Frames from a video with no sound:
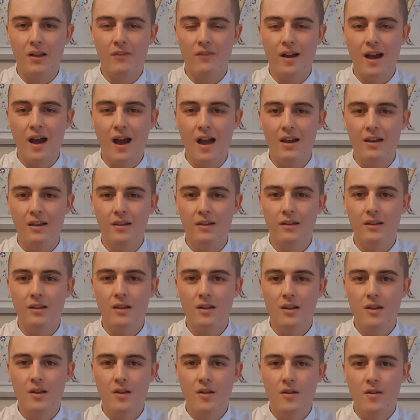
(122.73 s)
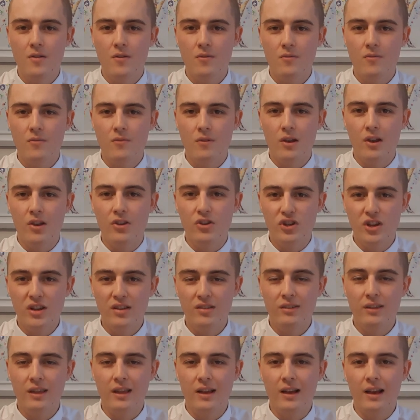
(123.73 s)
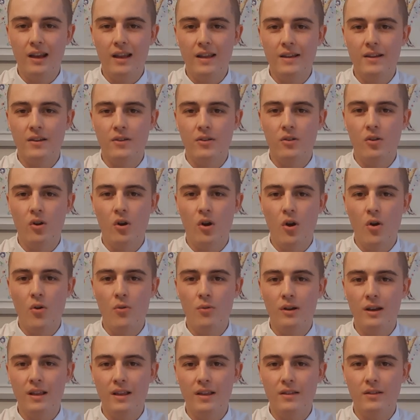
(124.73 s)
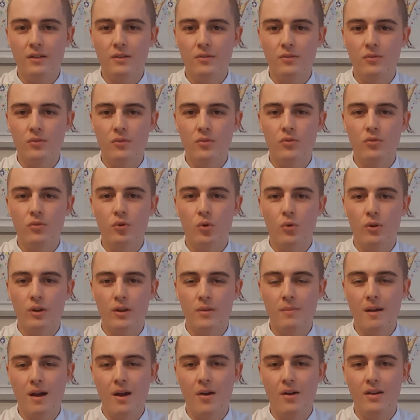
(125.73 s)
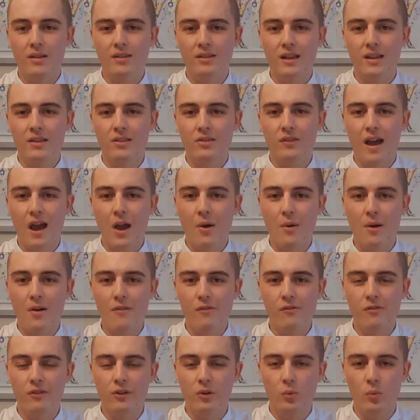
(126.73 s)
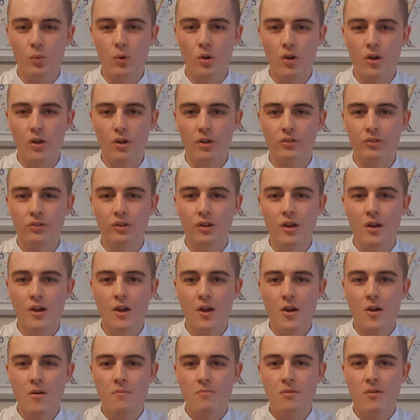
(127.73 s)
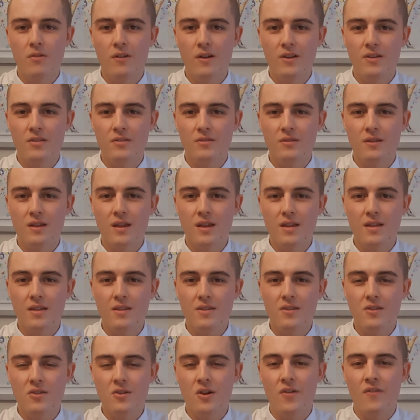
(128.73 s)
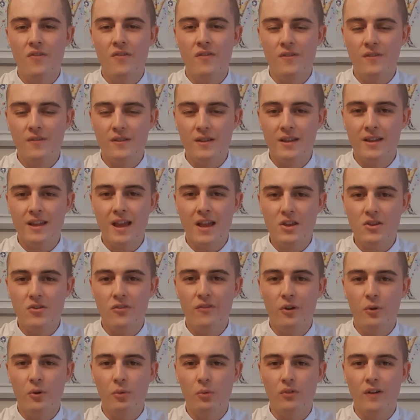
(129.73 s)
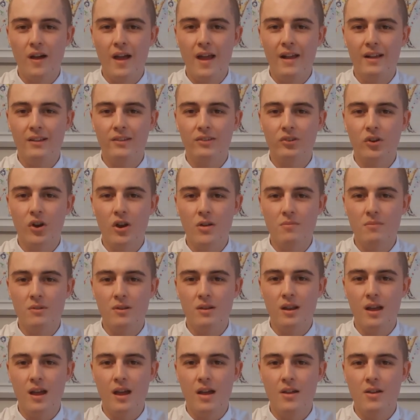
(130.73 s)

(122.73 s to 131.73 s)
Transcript: hand. Logistically, not only talking about a sense of how everything works, but then again, you're filled with that excitement that